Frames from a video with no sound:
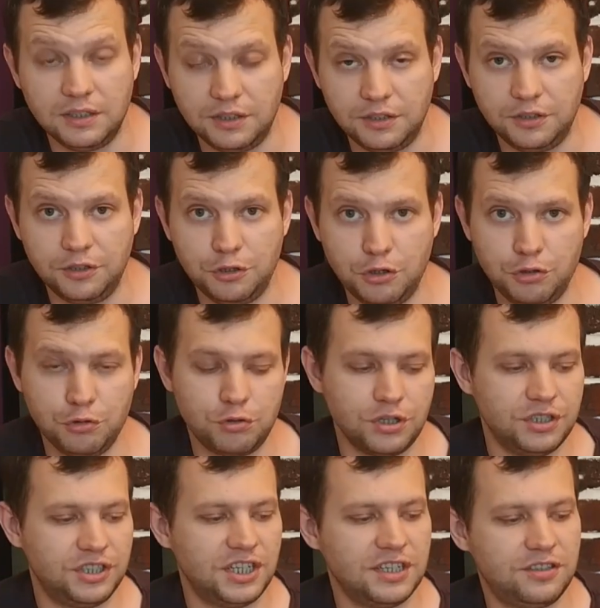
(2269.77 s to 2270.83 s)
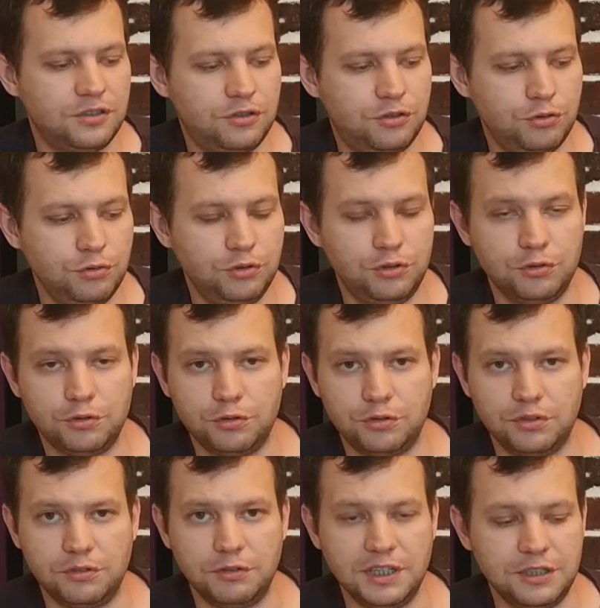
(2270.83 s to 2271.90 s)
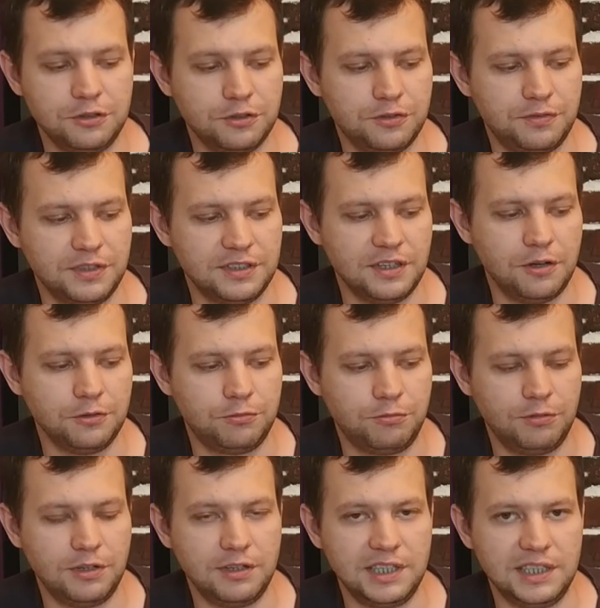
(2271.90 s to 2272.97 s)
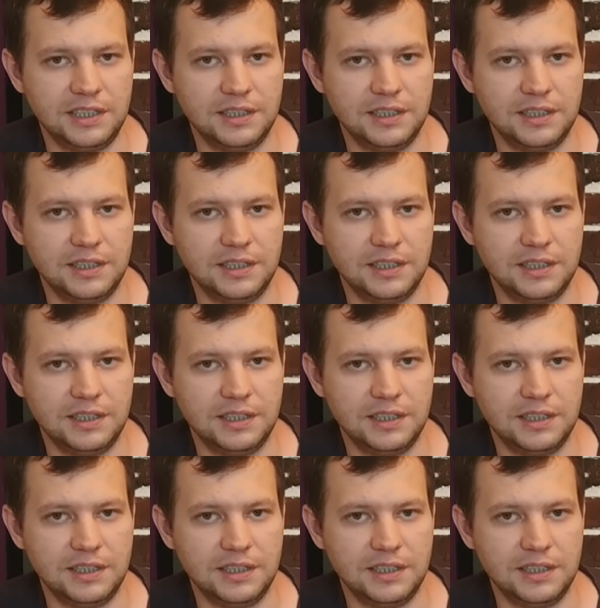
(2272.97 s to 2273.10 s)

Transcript: you can just tune your radios without really